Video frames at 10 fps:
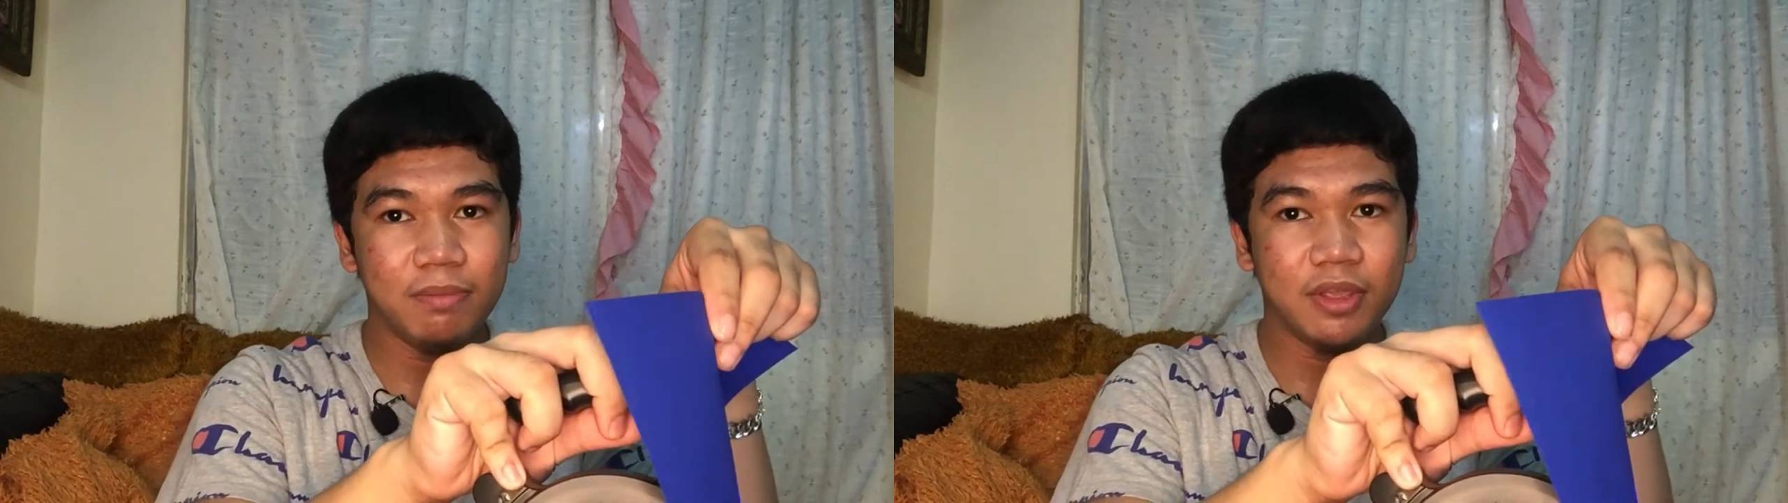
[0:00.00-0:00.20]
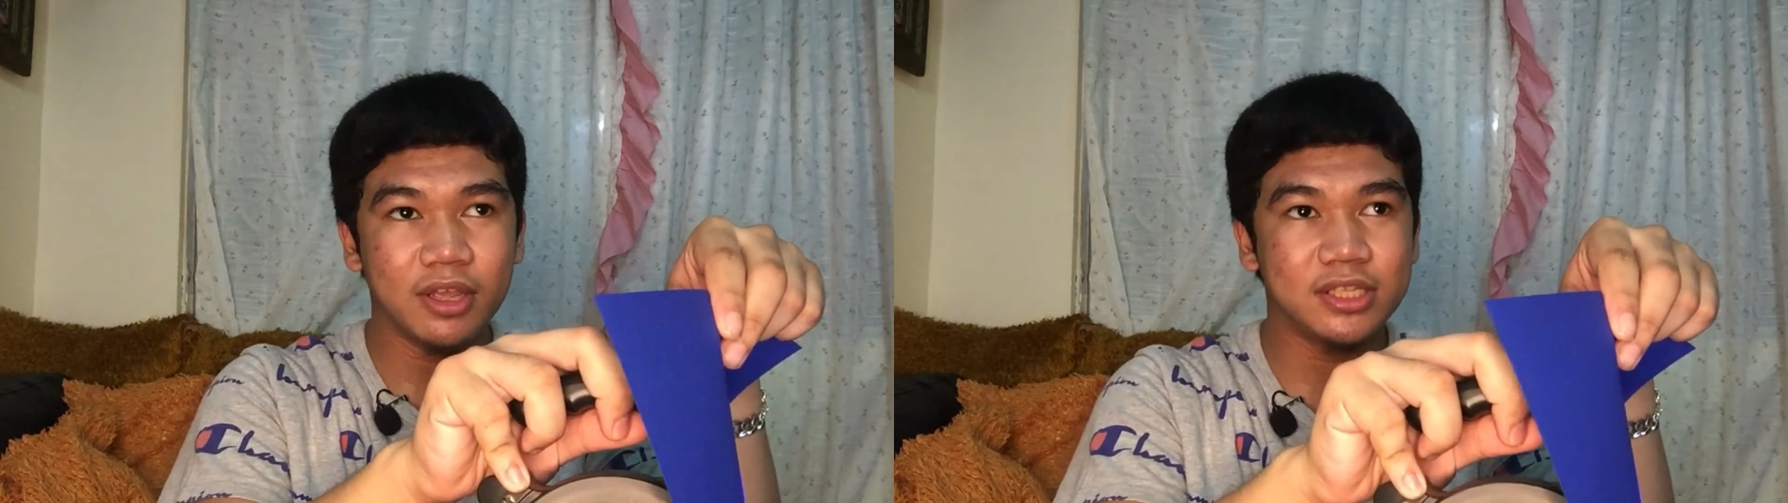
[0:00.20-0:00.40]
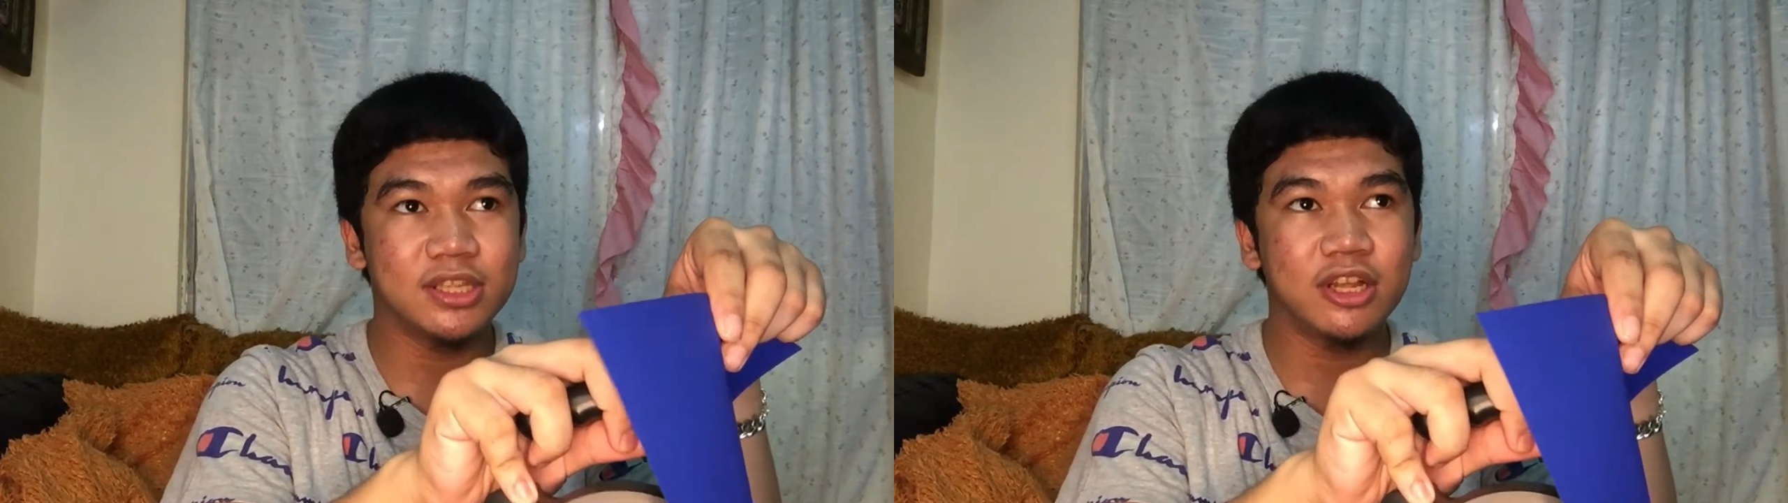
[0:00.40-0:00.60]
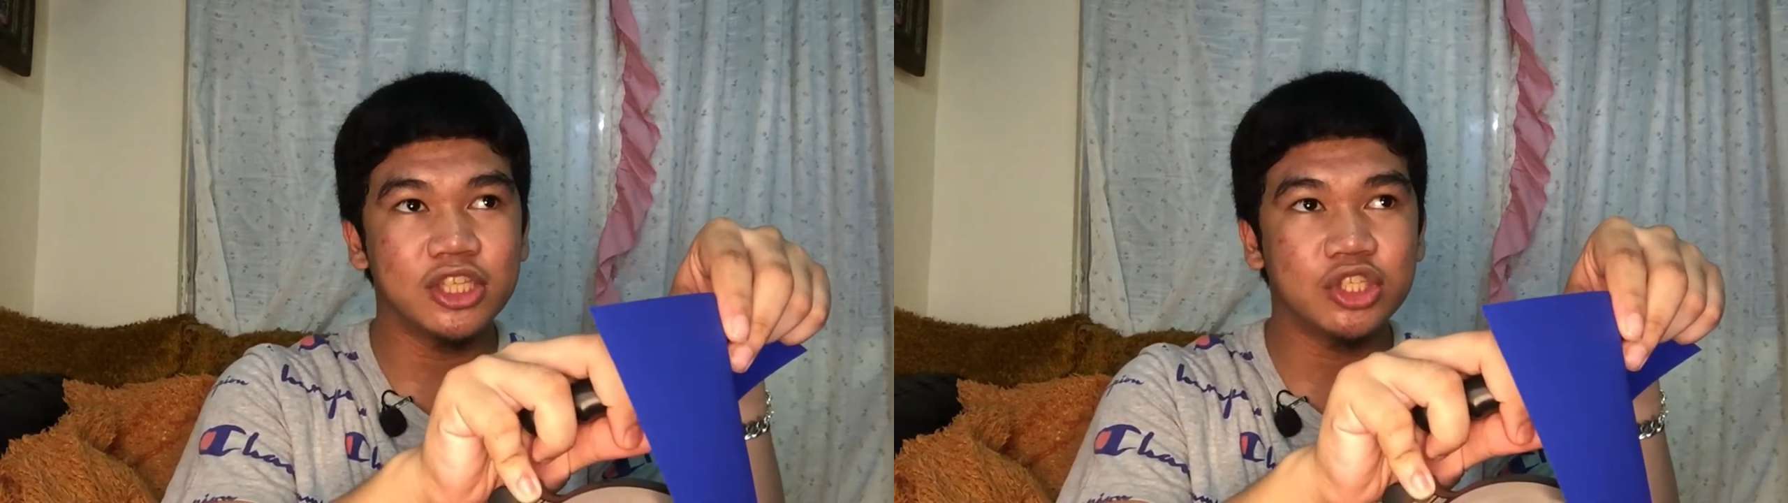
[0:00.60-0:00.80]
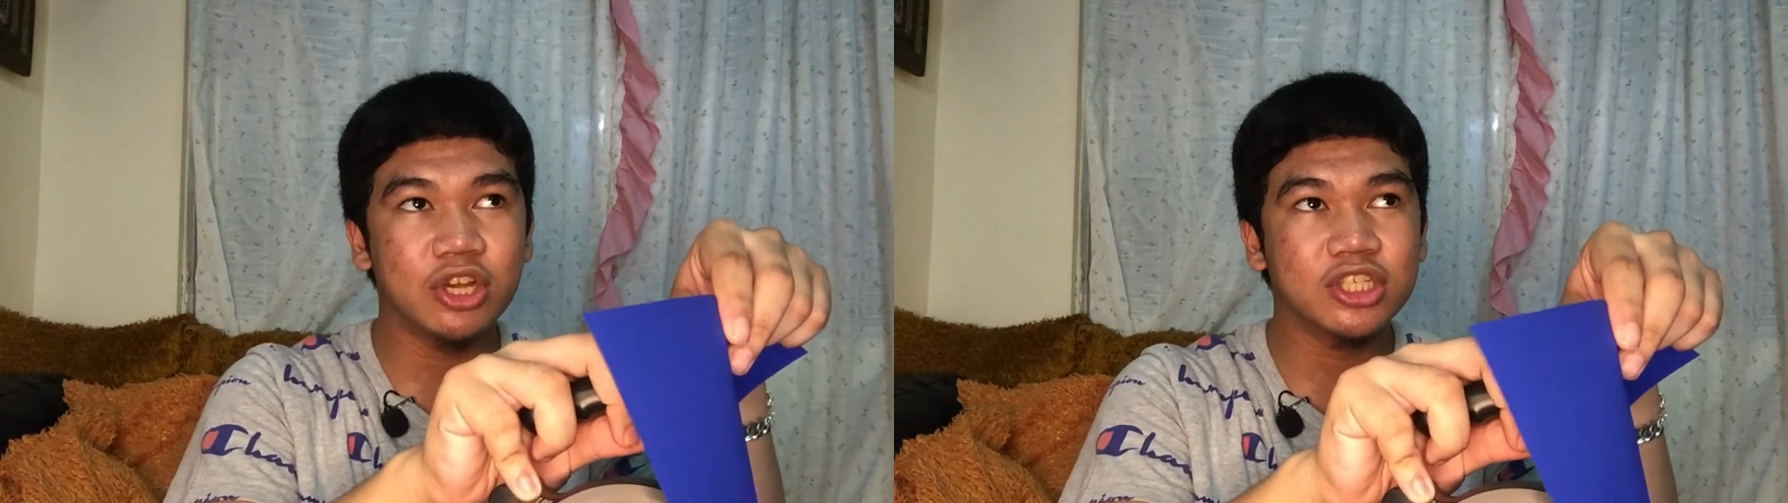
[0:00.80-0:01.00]
because the
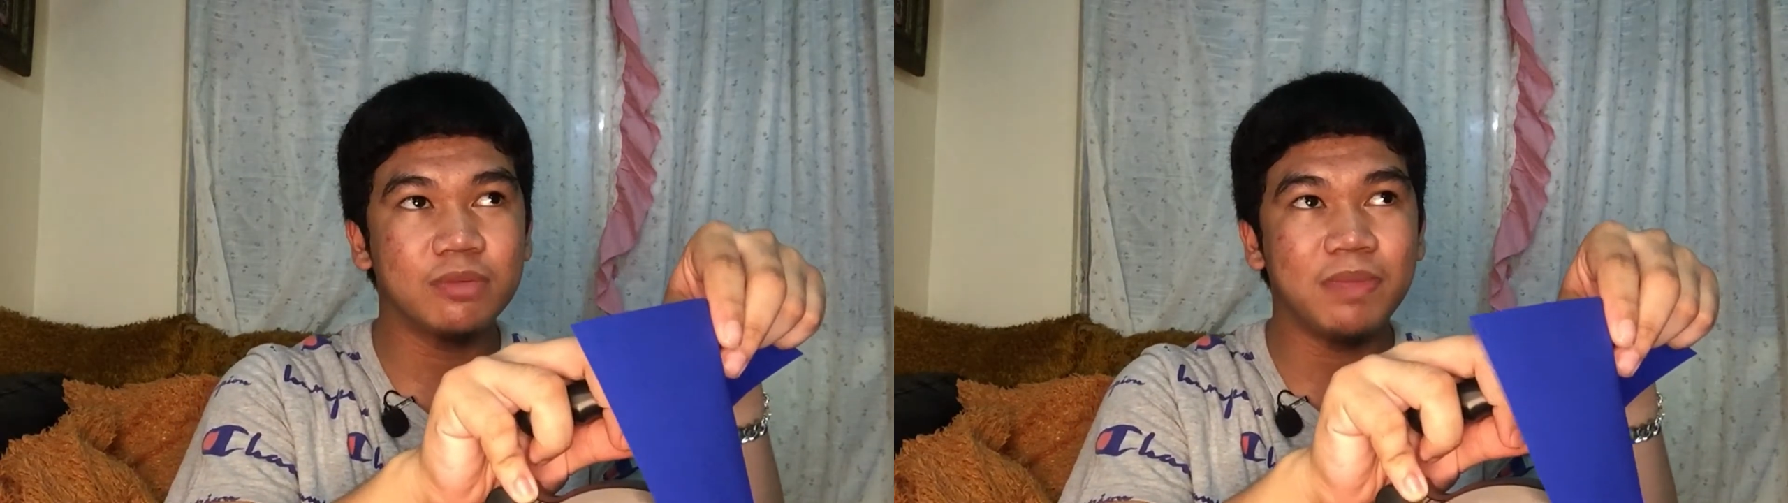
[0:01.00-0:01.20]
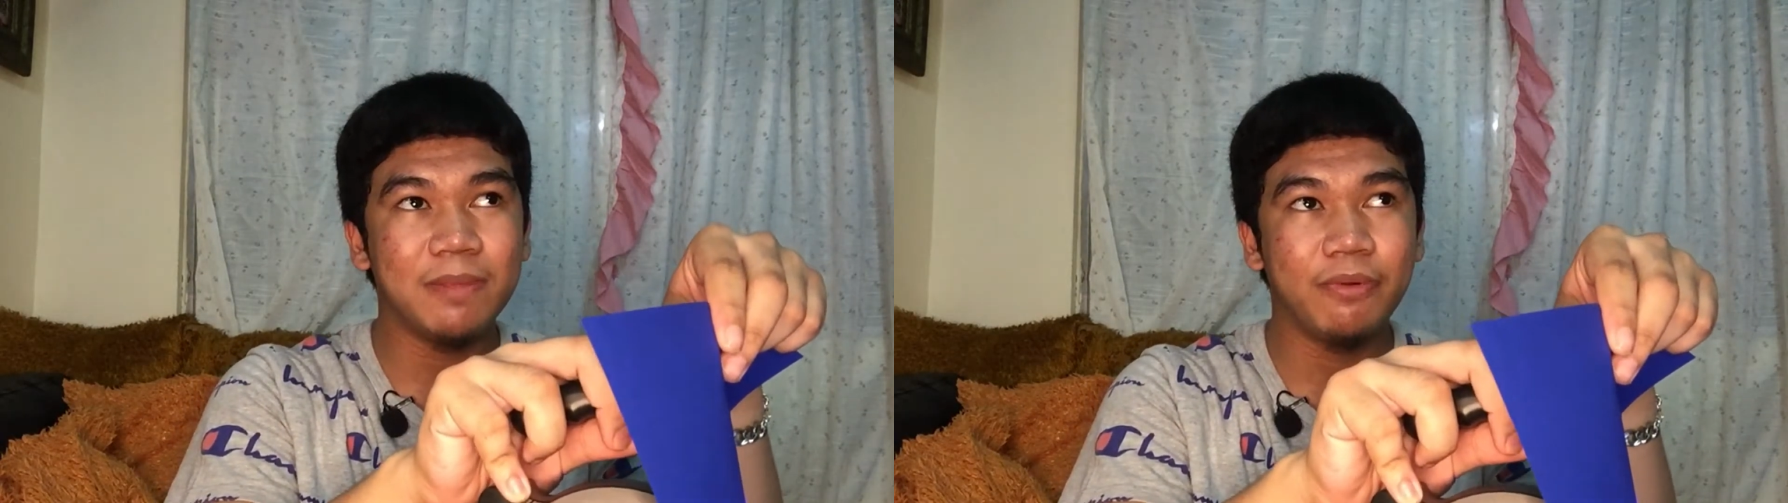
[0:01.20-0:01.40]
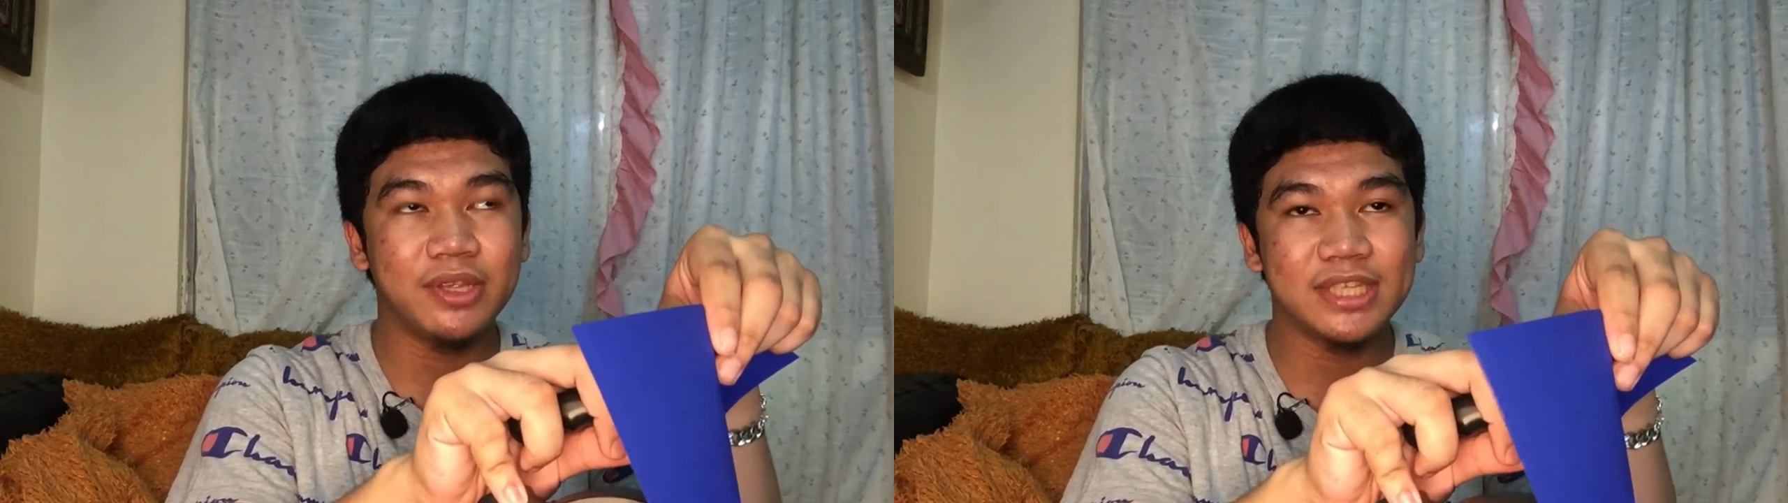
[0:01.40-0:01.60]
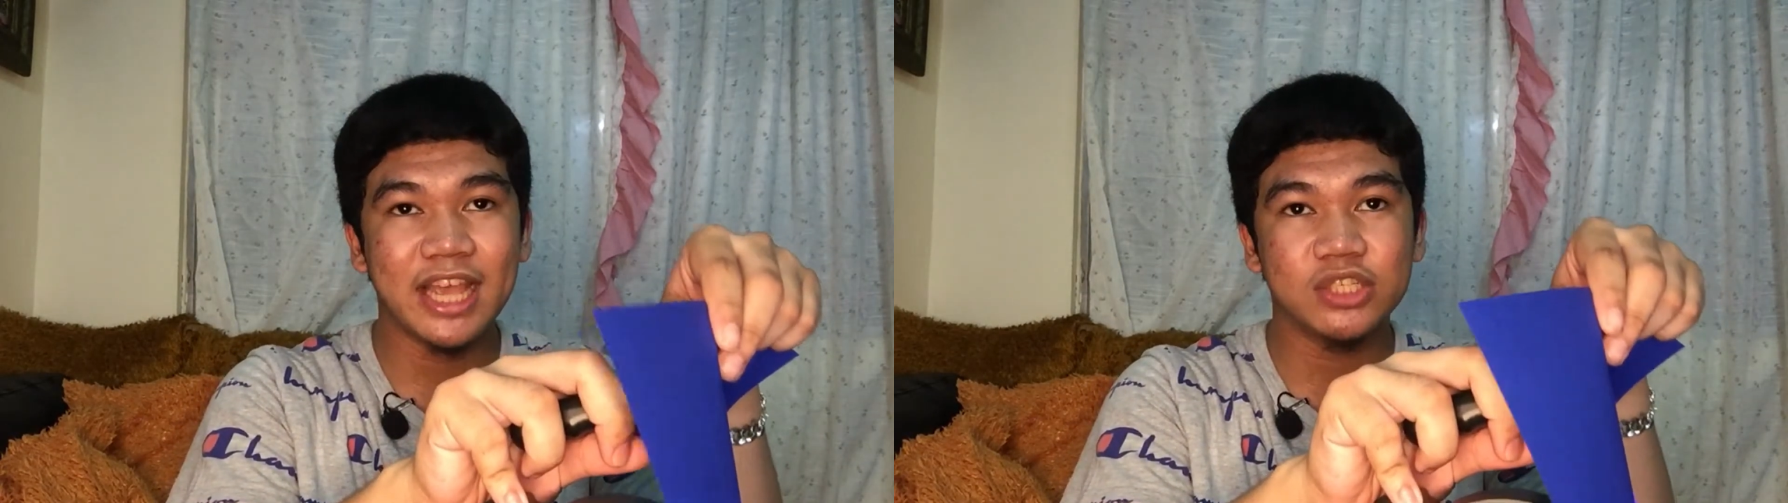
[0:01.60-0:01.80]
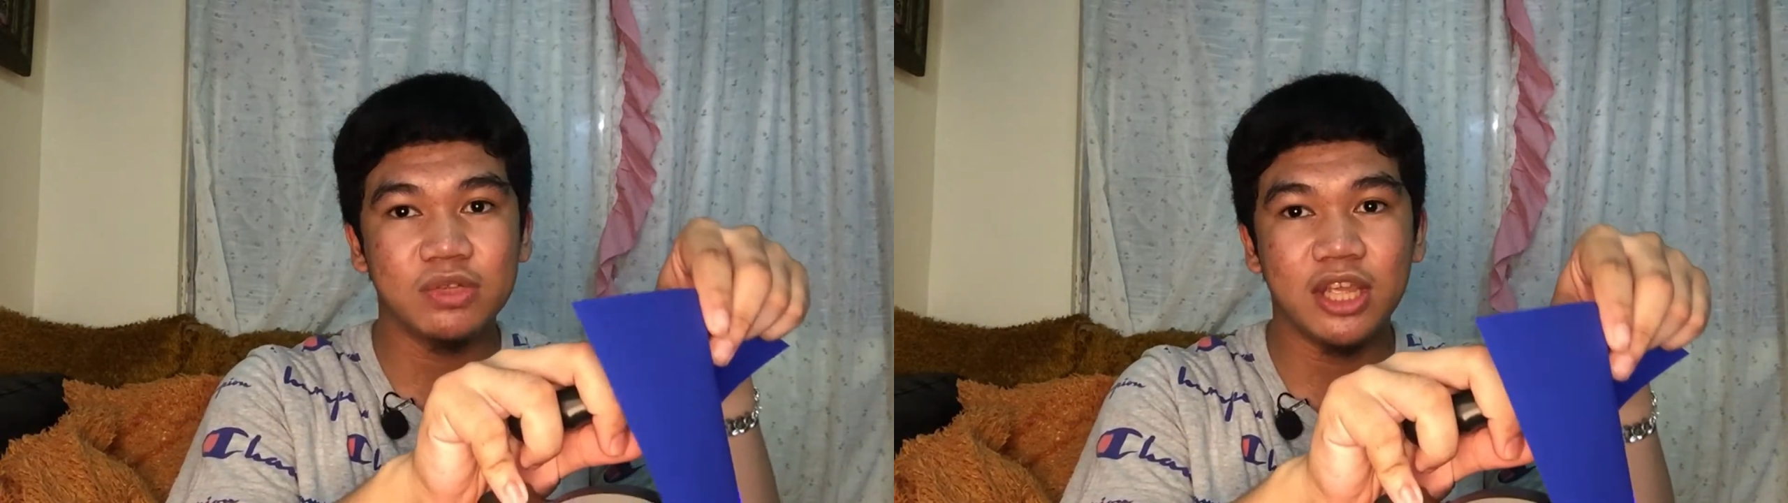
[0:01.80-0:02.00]
construction paper is
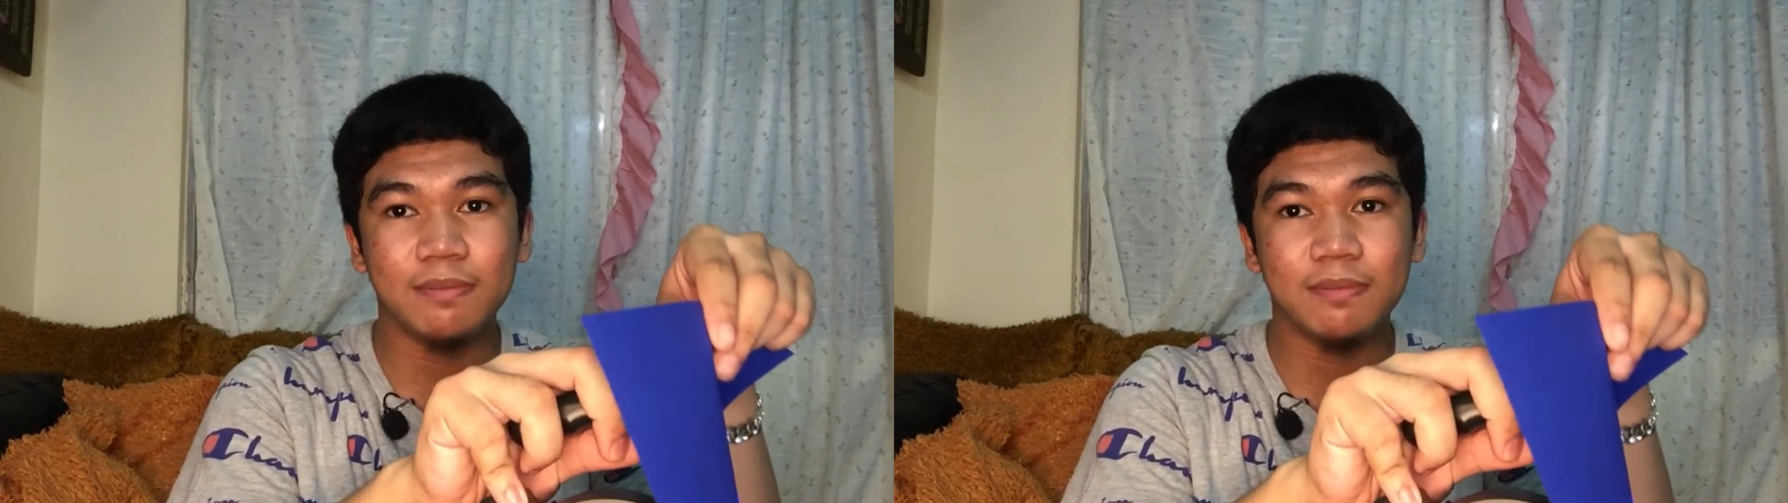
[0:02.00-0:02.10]
actually